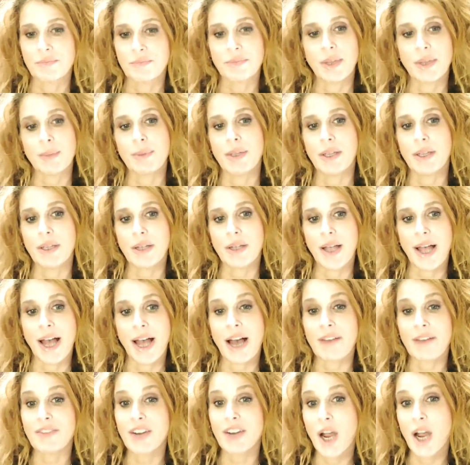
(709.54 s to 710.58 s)
maybe
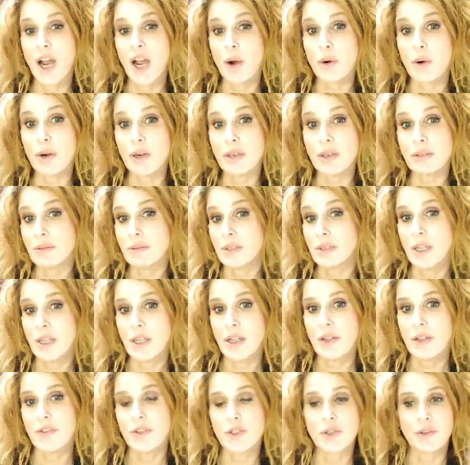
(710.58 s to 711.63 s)
half an hour.
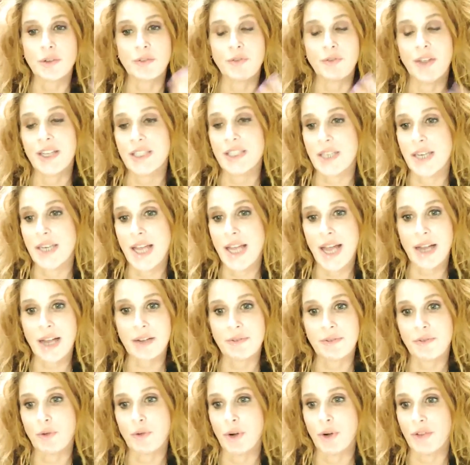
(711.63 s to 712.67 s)
If you're doing face and
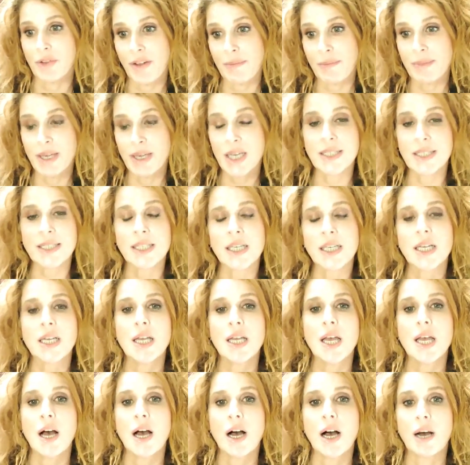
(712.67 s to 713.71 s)
neck, 45 minutes.
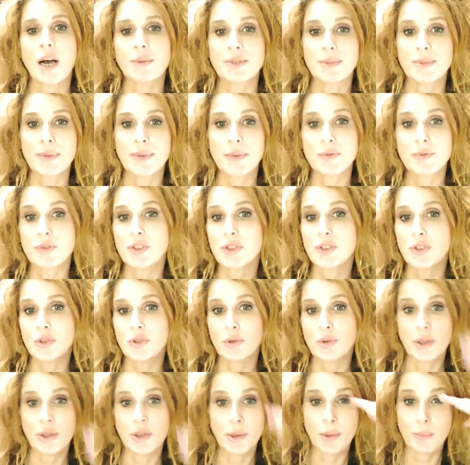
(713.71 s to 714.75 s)
Um, sometimes just do
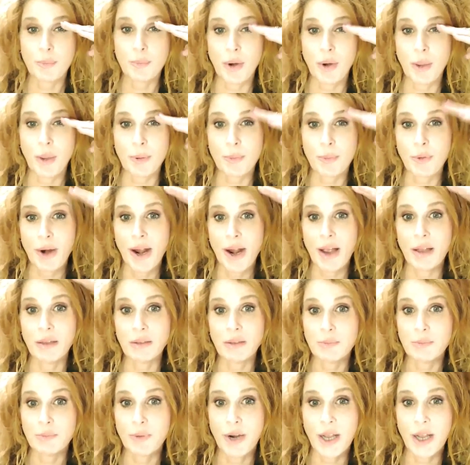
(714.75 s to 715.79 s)
the upper
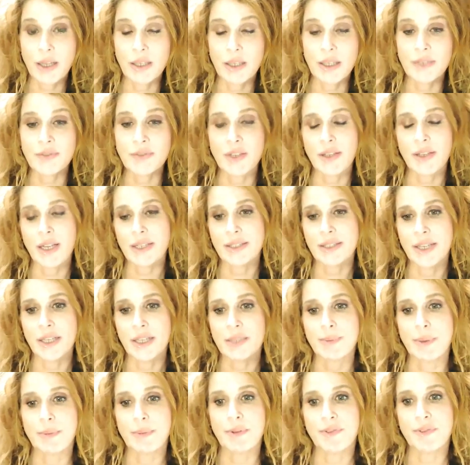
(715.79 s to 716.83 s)
brow, brow lift, and that
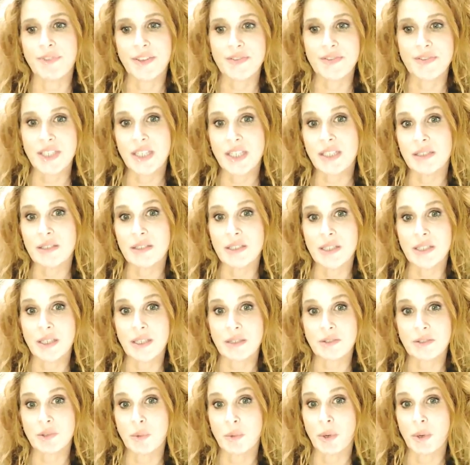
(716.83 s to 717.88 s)
takes maybe 15
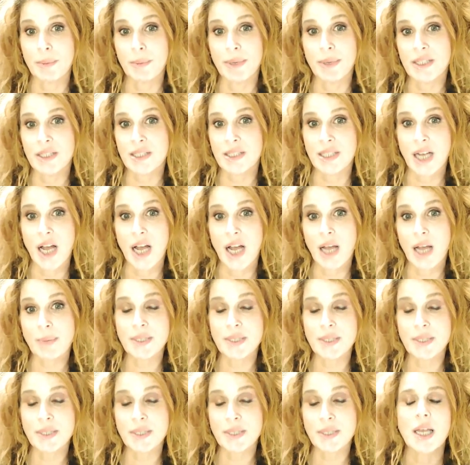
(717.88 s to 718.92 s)
to 20 minutes
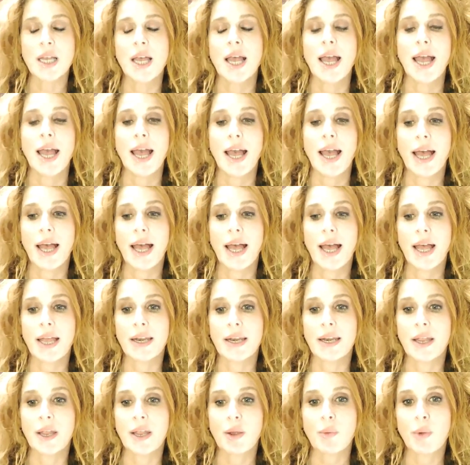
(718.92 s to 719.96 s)
tops.
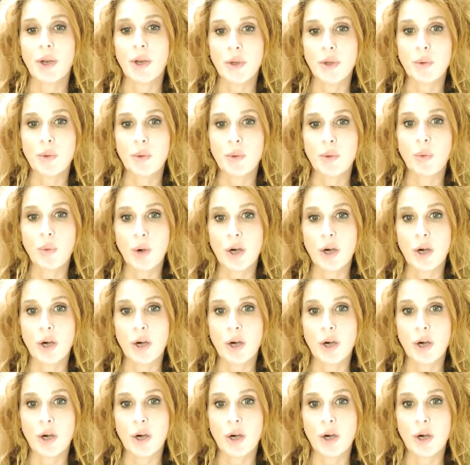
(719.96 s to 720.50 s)
And when you